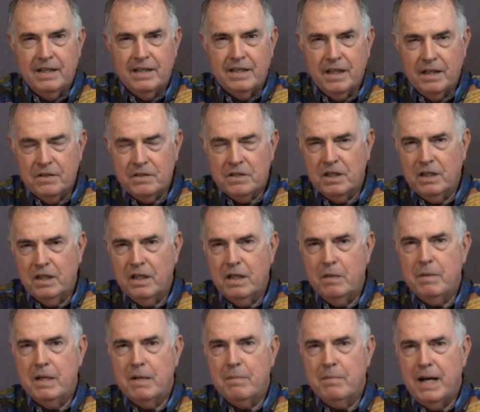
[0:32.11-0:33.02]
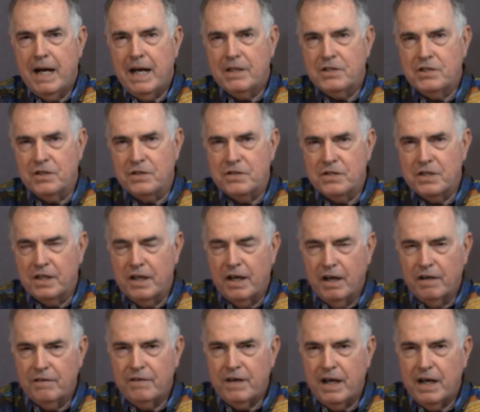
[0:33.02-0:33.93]
tell us a little bit about
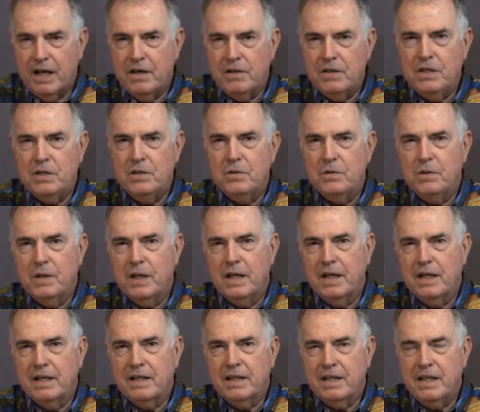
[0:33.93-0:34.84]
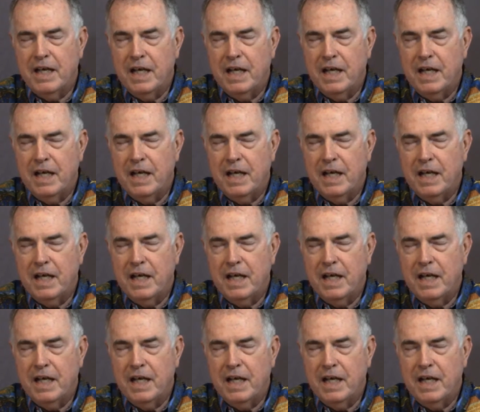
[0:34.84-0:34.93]
yourself, how you